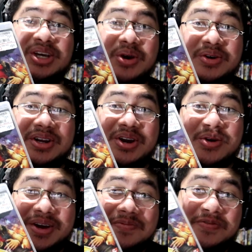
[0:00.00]
Duke
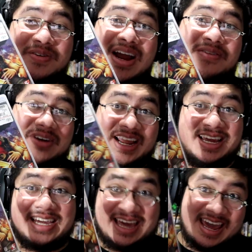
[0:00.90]
Nukem Forever, a
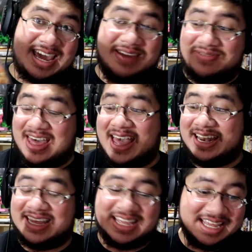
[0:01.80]
game
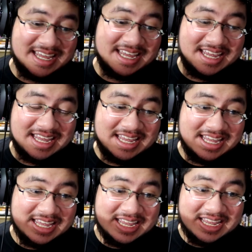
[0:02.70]
that,
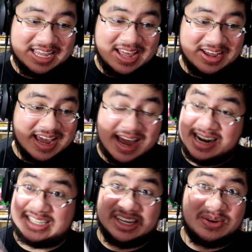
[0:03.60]
oh god,
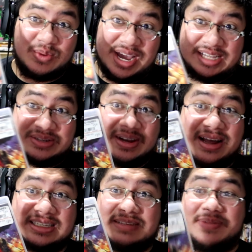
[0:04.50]
it took way too
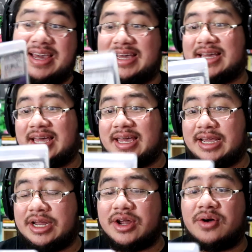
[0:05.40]
long to make.
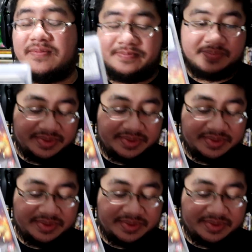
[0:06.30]
You know,